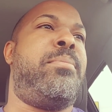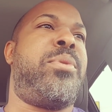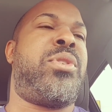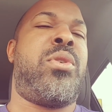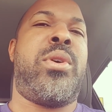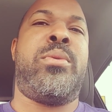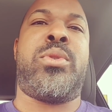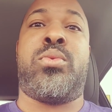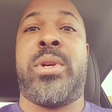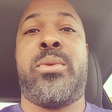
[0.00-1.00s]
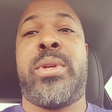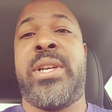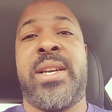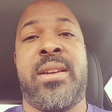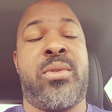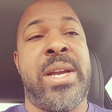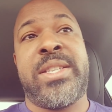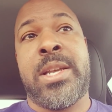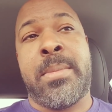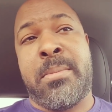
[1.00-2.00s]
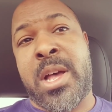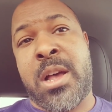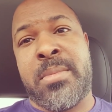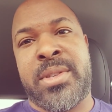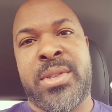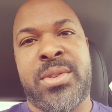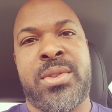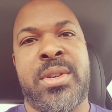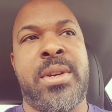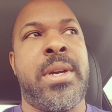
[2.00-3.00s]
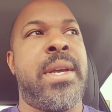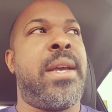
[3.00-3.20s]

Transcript: So it was really, really good. Great seeing my mom, my sister.